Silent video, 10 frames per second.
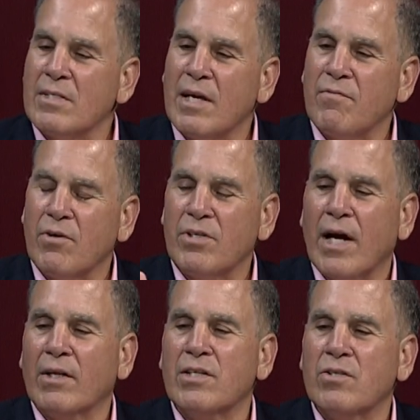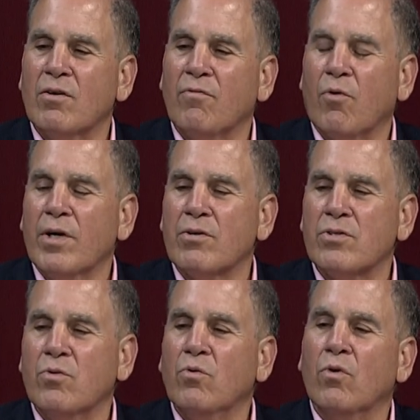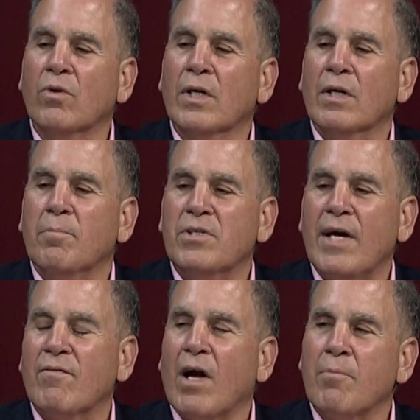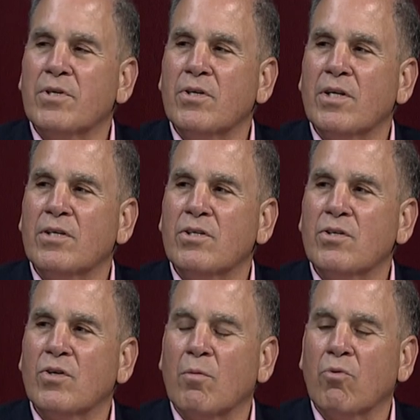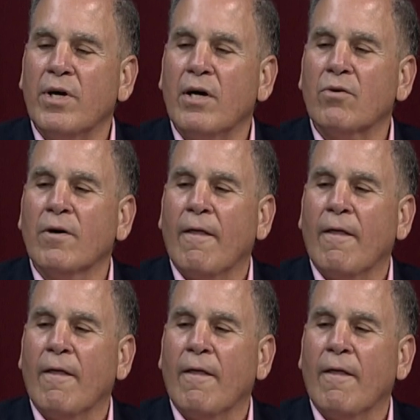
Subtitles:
If your child gets into a four-year school, but you have an opportunity to do Cabrillo,